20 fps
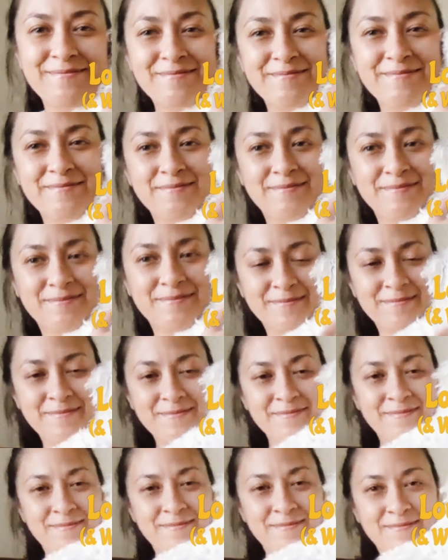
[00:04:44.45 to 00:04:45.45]

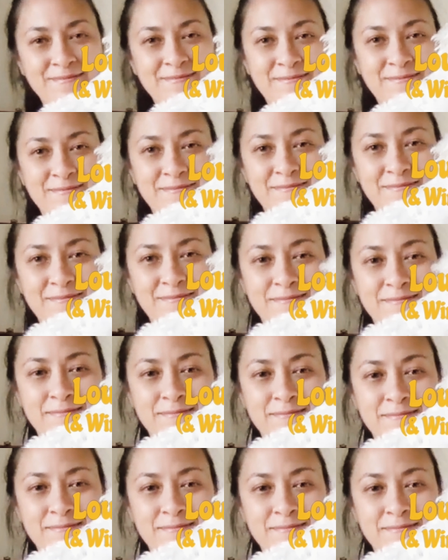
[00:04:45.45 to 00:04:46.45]
(no one is talking)